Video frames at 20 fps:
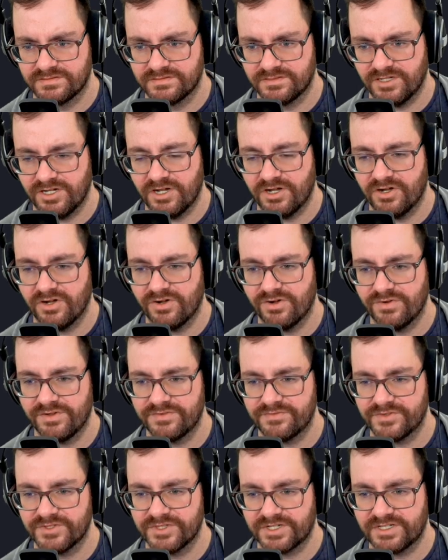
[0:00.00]
Oh,
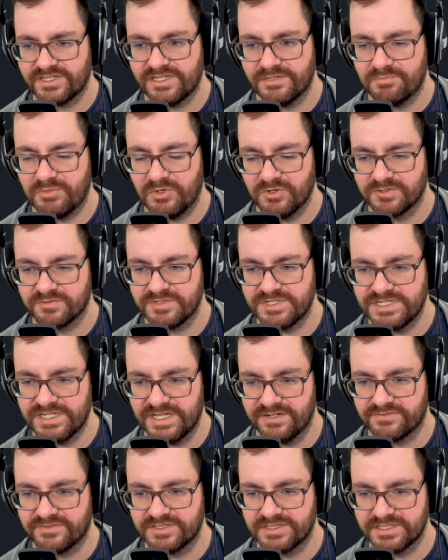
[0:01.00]
and for the clipboard, we
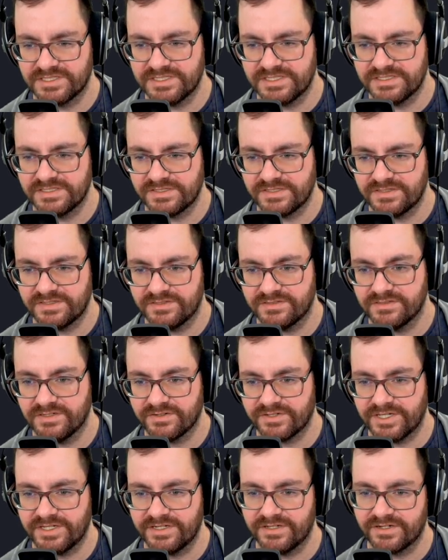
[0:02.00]
definitely need to.
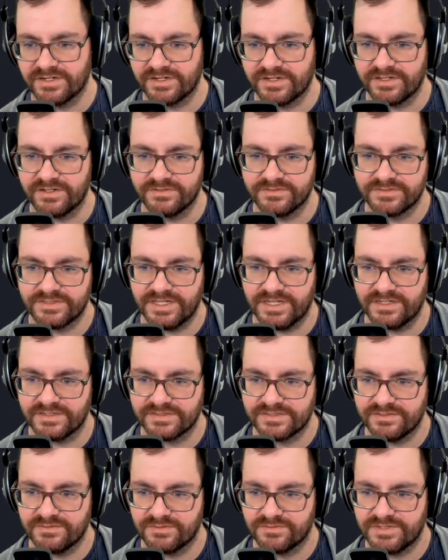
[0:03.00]
Okay, no. Yeah,
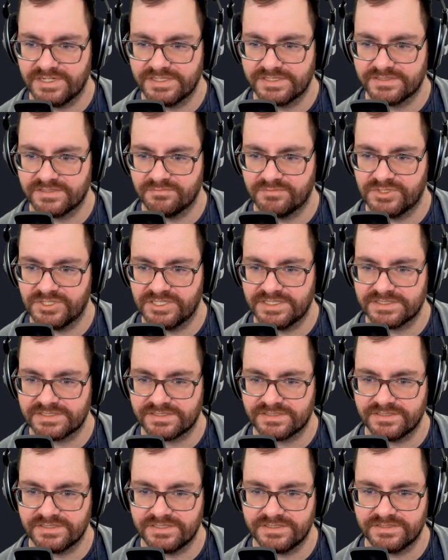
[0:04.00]
so erased and
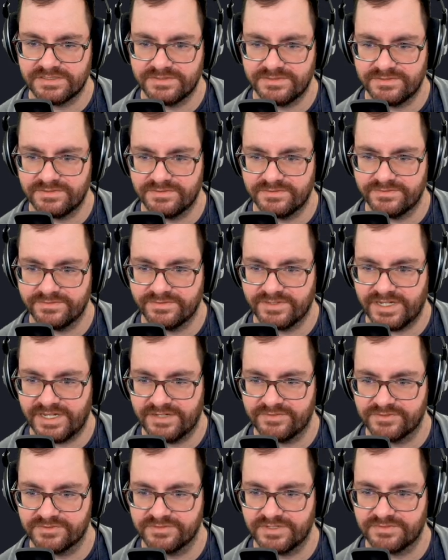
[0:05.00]
placed need to
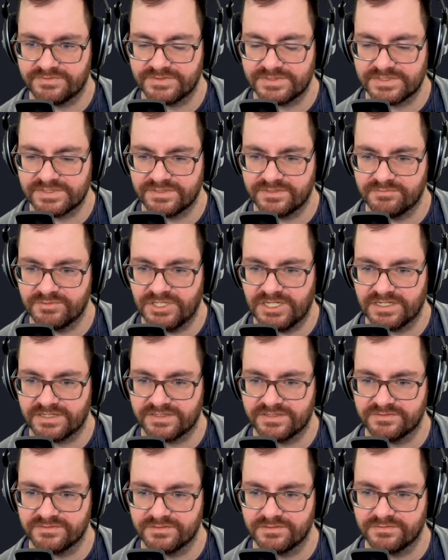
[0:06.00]
have a reference to the block
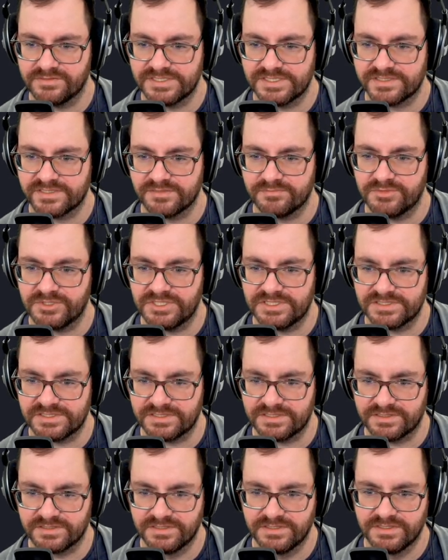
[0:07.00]
that we're erasing and
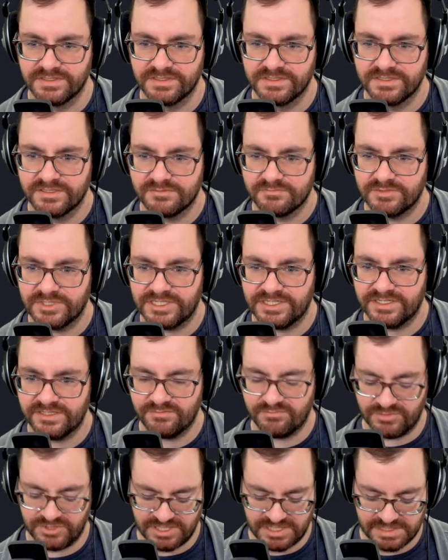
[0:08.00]
placing. But
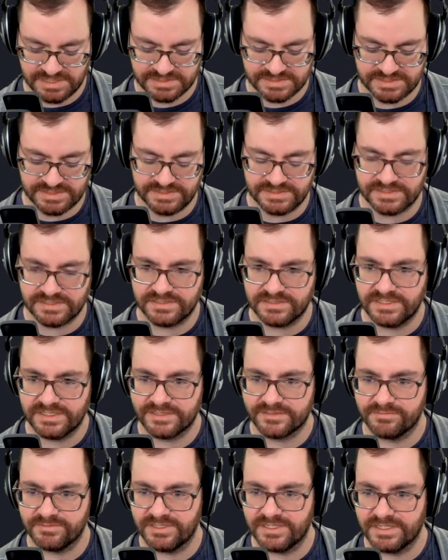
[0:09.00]
hidden blocks and
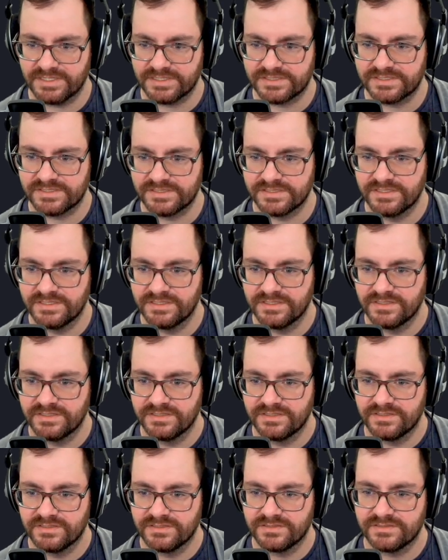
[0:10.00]
select blocks
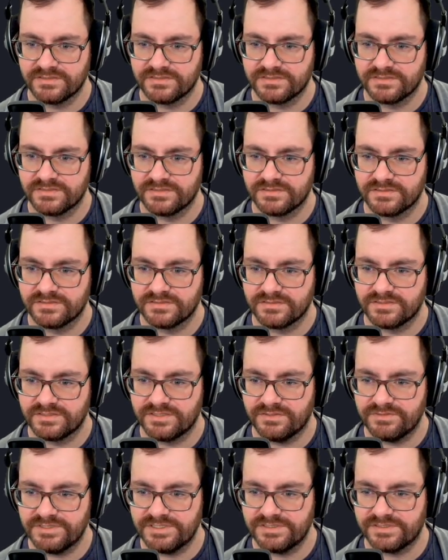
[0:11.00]

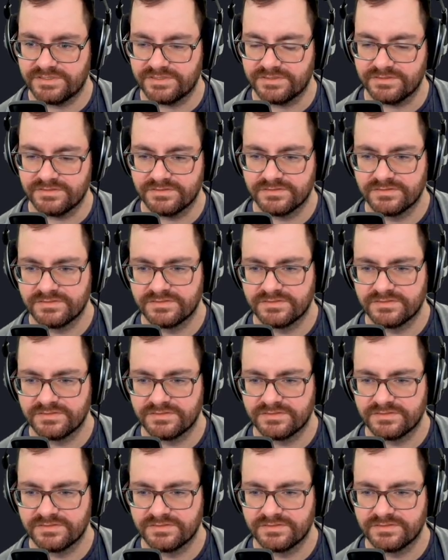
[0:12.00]
don't need to.